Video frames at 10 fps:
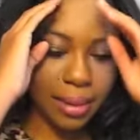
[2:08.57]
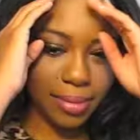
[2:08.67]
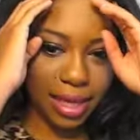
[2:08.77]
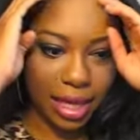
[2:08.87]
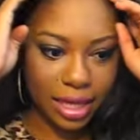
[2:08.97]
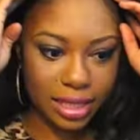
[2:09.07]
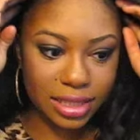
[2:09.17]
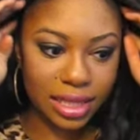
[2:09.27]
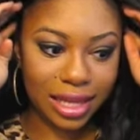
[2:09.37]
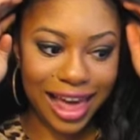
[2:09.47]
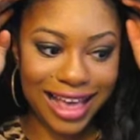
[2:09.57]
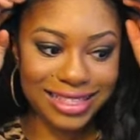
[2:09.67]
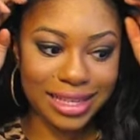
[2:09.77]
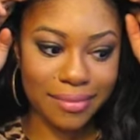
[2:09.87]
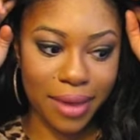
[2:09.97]
because the
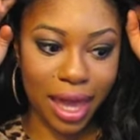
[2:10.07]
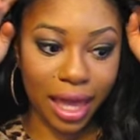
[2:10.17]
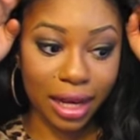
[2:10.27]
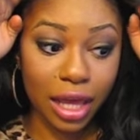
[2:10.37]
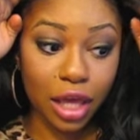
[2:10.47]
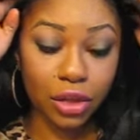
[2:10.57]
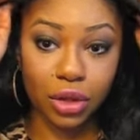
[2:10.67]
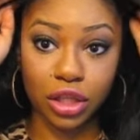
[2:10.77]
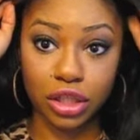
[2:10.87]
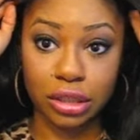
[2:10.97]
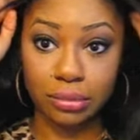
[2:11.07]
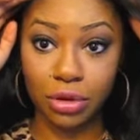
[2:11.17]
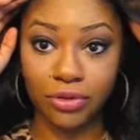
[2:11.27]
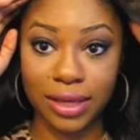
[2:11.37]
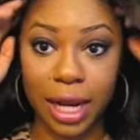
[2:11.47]
elastic band, you can just
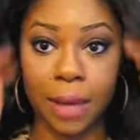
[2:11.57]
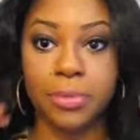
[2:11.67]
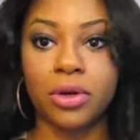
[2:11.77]
move it up.